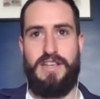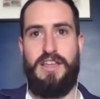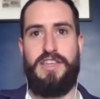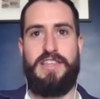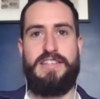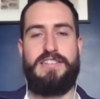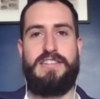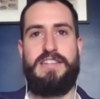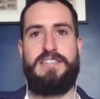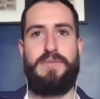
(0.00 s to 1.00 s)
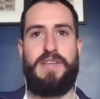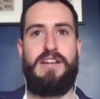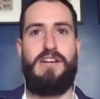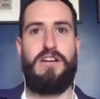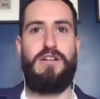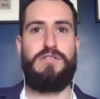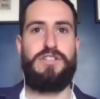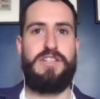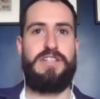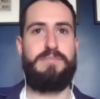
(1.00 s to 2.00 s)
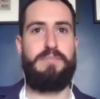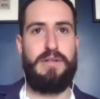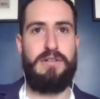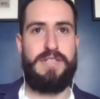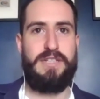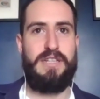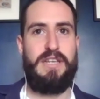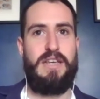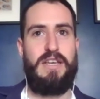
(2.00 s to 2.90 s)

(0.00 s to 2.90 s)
I think it's something in our culture that is building.